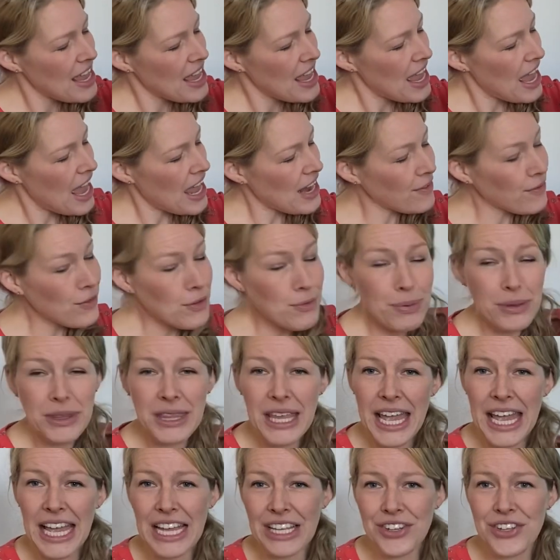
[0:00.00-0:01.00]
And if you put the
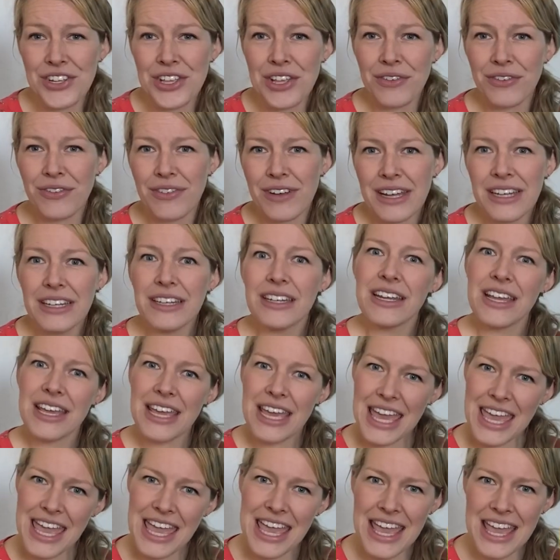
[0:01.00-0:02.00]
H in the front,
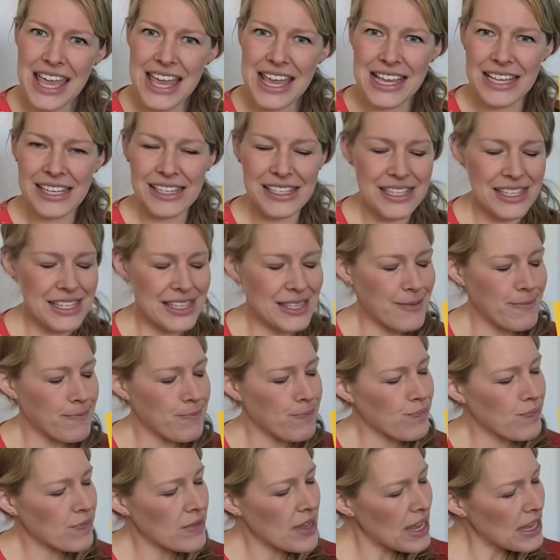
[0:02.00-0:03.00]
his.
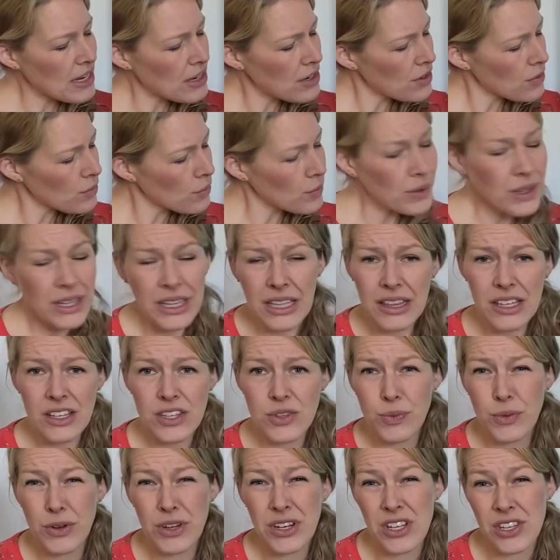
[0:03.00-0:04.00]
And this
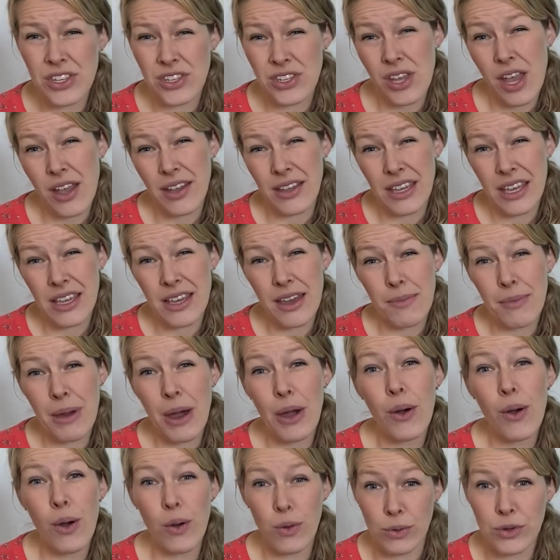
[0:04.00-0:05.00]
word is talking
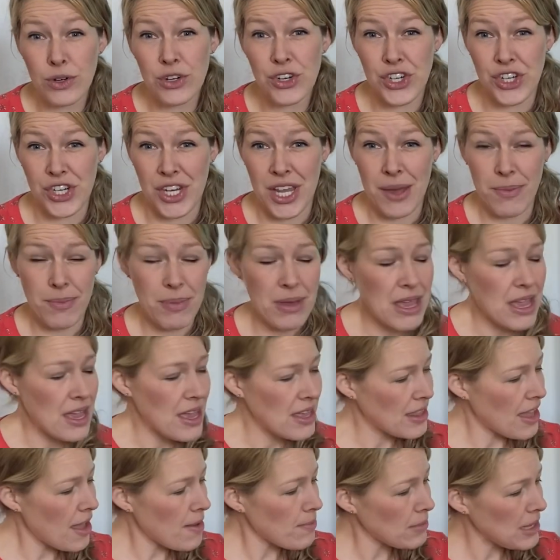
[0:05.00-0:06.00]
about ownership.
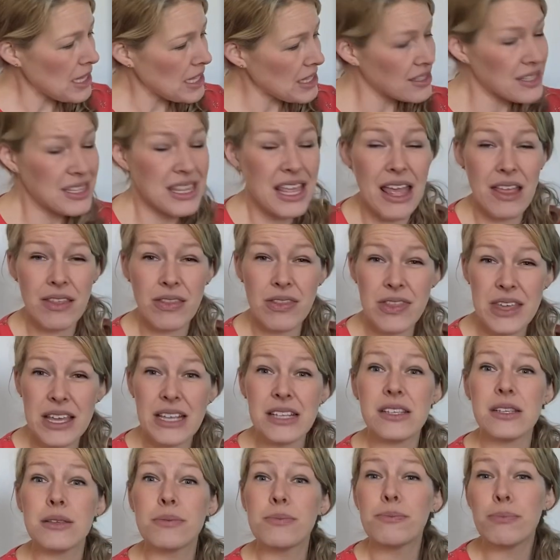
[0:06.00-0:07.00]
That means that
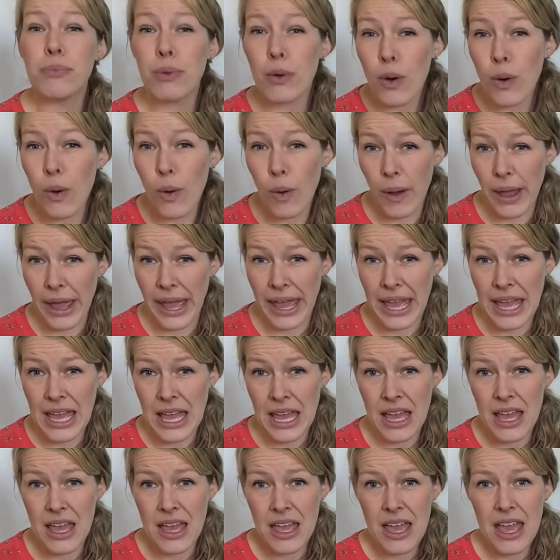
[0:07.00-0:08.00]
this boy
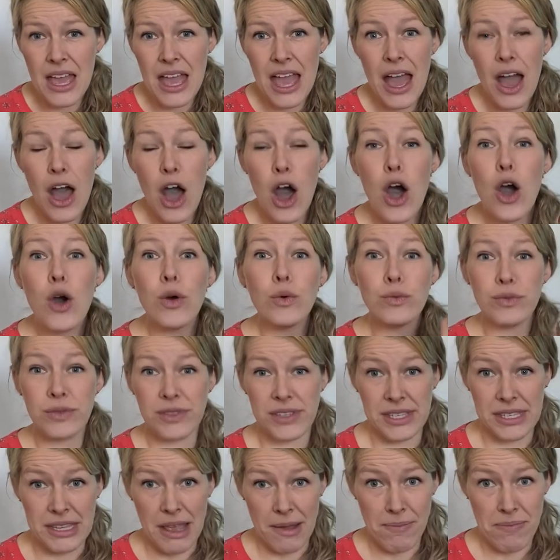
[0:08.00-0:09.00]
owns
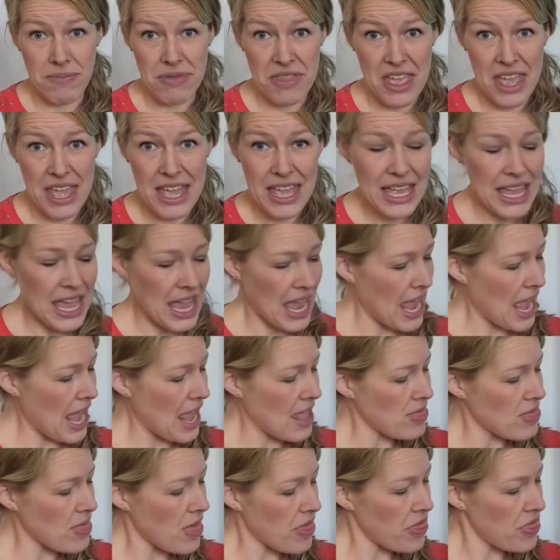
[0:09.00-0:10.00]
something,
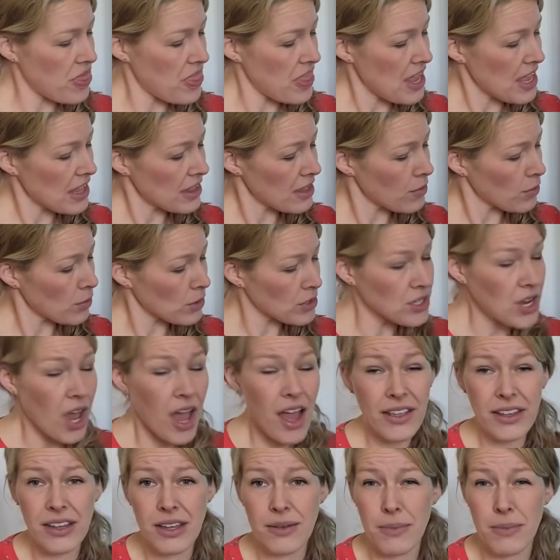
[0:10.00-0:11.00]
and the thing that we're
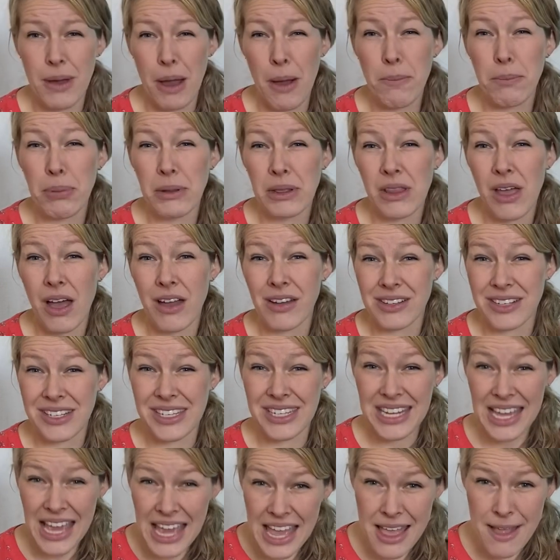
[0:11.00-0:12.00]
talking about belongs to
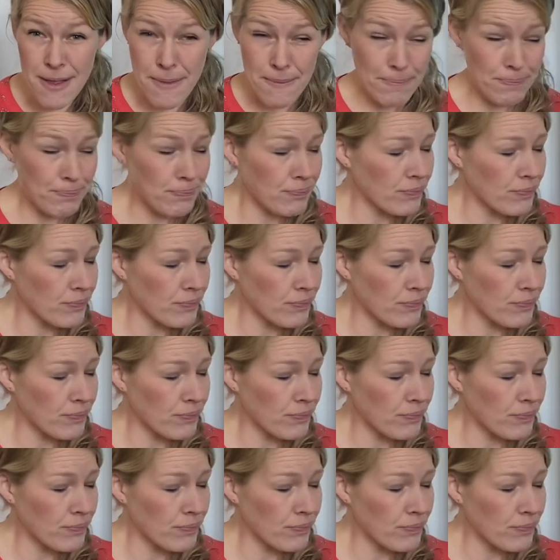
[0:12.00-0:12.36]
him.